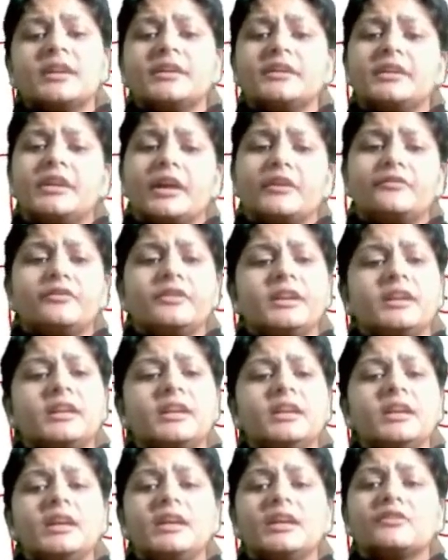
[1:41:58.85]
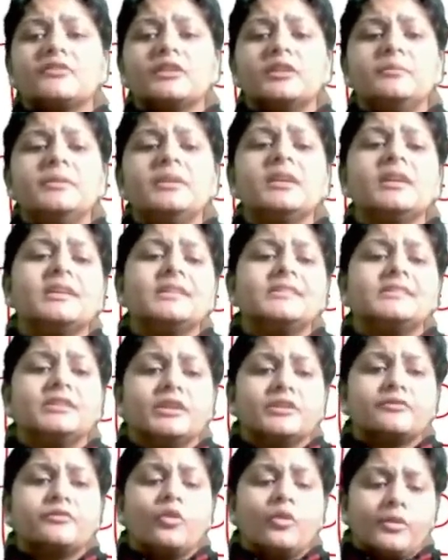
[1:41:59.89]
then definitely it will be
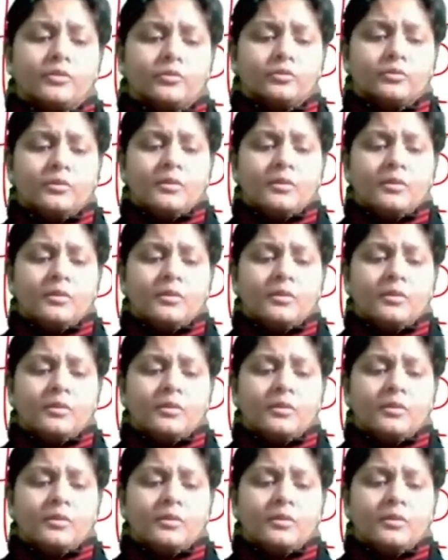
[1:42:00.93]
easier for you.